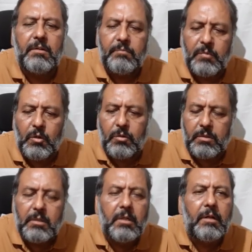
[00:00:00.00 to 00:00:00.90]
more
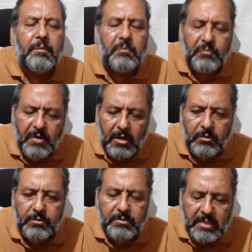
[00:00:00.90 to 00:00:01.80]

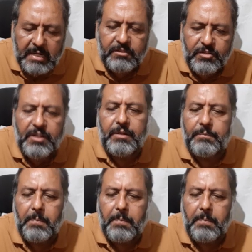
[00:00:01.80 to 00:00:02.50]
found and seen.